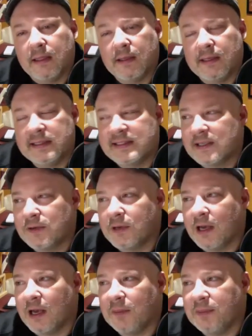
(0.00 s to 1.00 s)
It's so
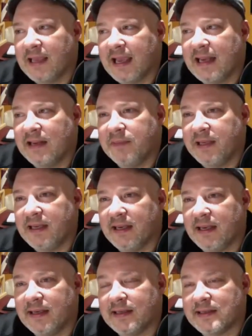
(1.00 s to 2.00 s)
complicated
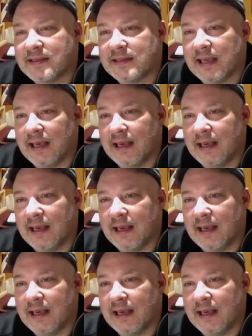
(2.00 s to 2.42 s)
because